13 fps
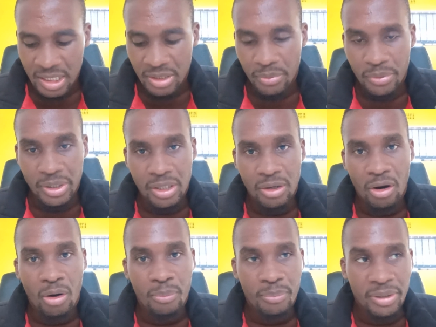we
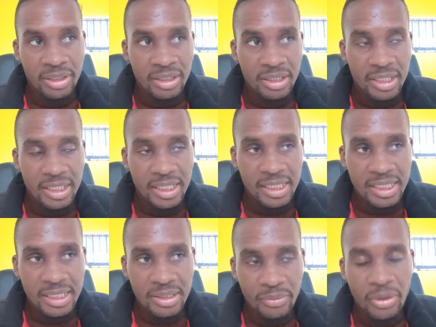open,
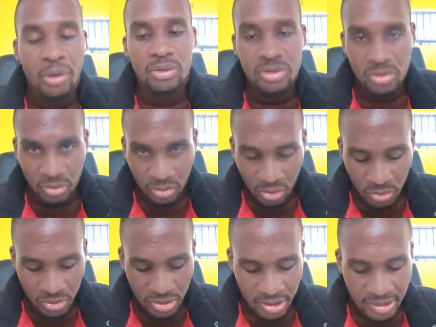we also
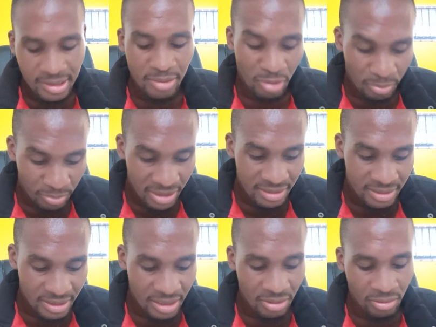close. Same applies
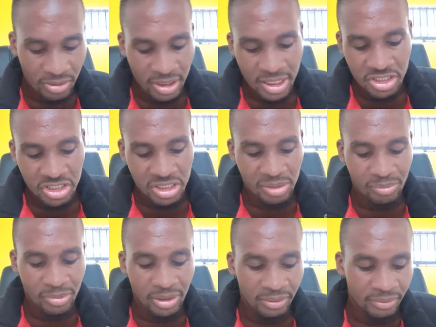here on
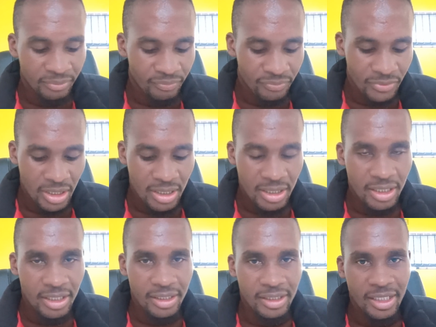HTML.
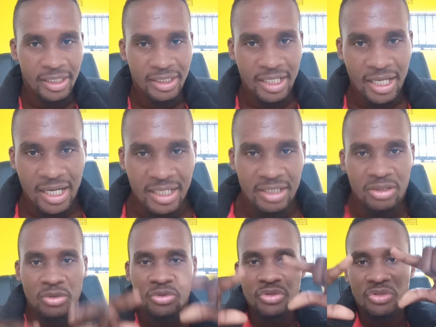And then there are
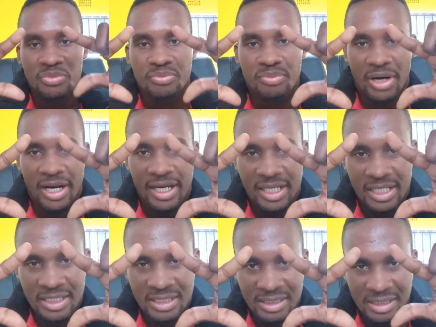those
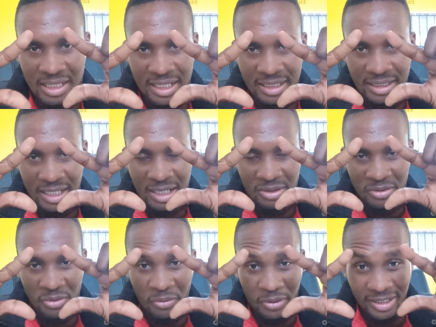brackets, like I don't
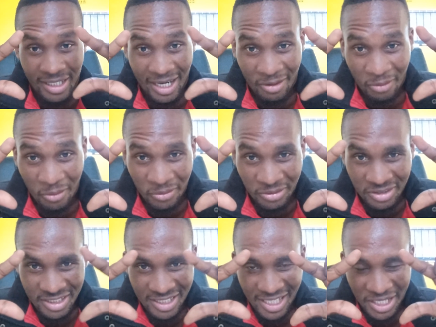know what they are called,
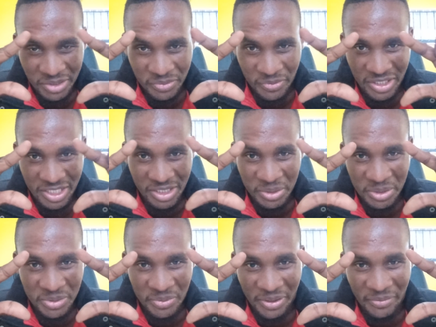that we
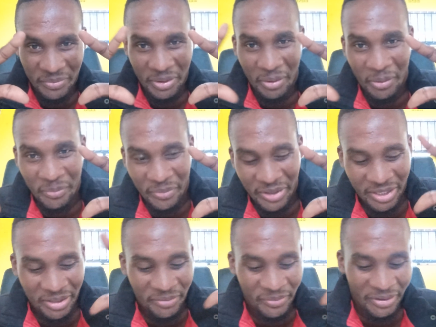use when we open
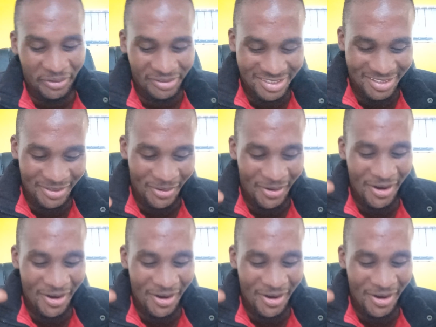and we also